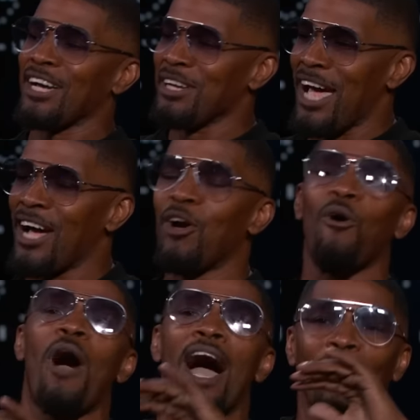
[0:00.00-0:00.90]
I, I
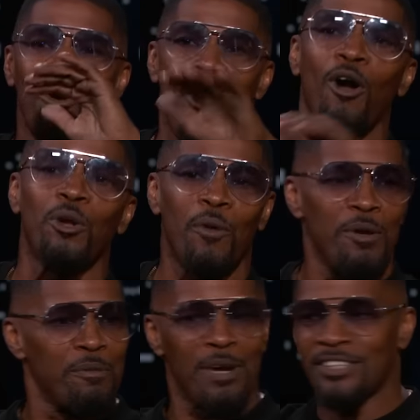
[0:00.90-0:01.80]
go I go all the
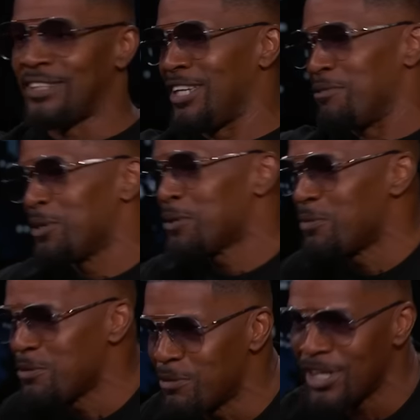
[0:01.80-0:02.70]
way with my team, whether
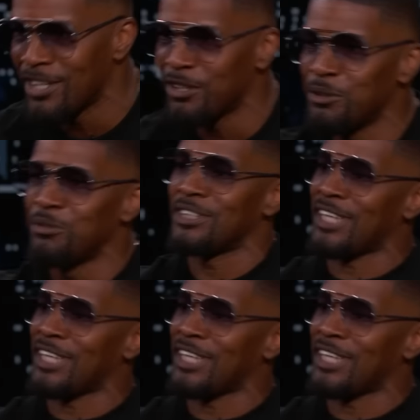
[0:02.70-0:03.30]
we win or lose.